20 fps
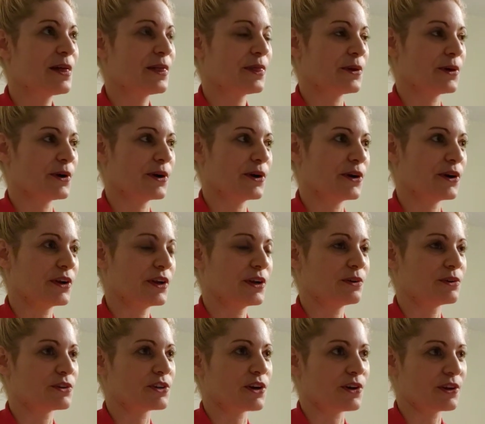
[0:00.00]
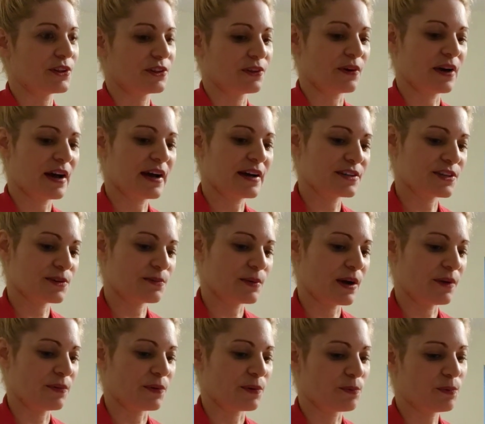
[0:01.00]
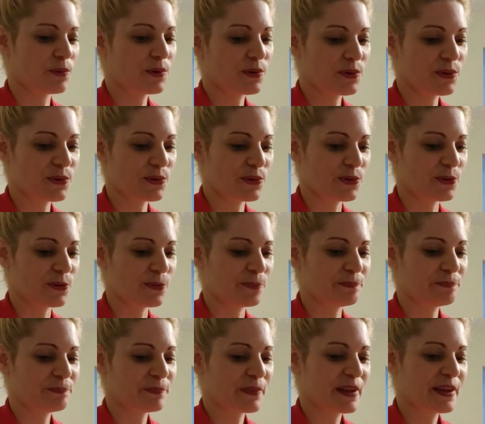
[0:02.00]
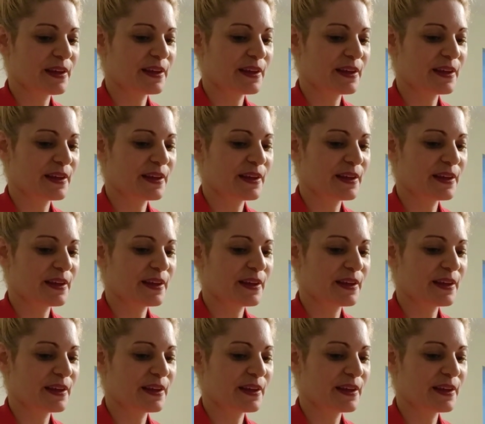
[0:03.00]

They're, darting their eyes around the room.